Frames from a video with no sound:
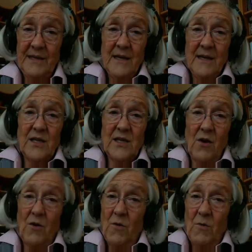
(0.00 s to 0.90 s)

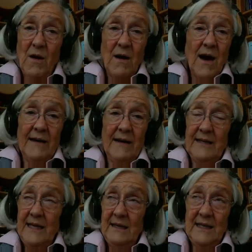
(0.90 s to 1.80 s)
So I
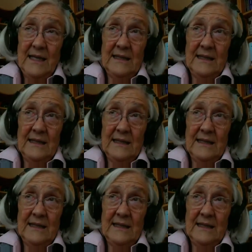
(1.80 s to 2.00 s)
think that